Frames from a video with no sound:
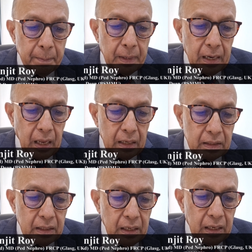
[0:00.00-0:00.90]
And
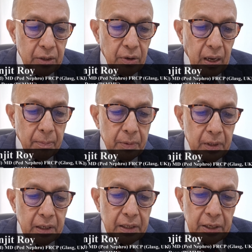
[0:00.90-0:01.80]
lastly you have
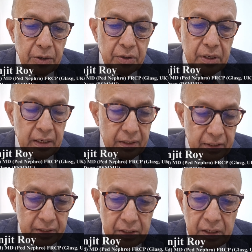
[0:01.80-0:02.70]
nicotinic
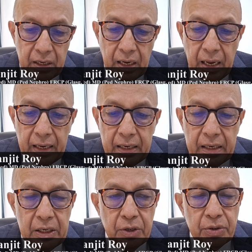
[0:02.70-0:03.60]
acid,
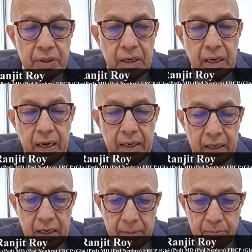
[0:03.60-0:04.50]
again used in
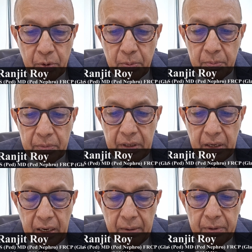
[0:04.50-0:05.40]
LDL improved
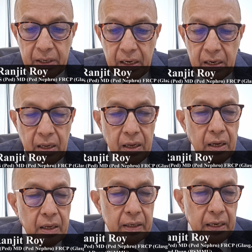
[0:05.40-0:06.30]

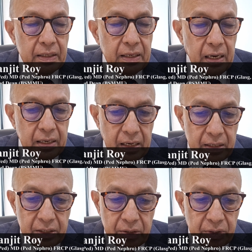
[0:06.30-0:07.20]
LDL raised LDL
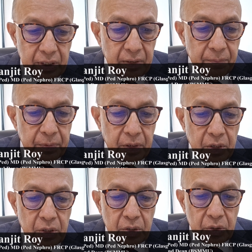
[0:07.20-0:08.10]
situation.
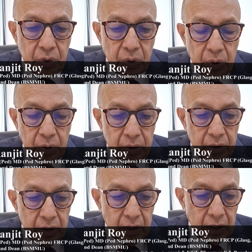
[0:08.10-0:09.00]
So
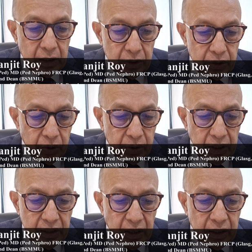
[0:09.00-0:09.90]

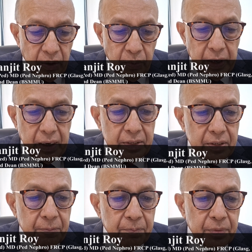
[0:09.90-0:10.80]
these are the
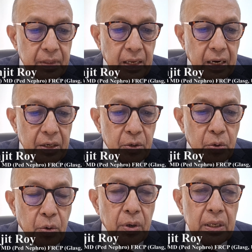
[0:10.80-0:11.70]
ways that you
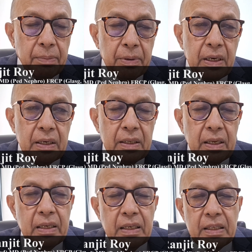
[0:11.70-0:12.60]
go on giving it
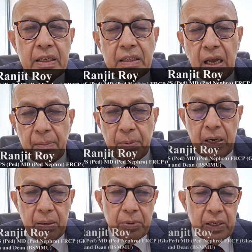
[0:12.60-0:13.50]
this
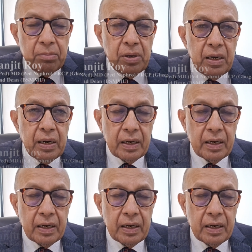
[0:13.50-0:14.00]
hyperlipidemia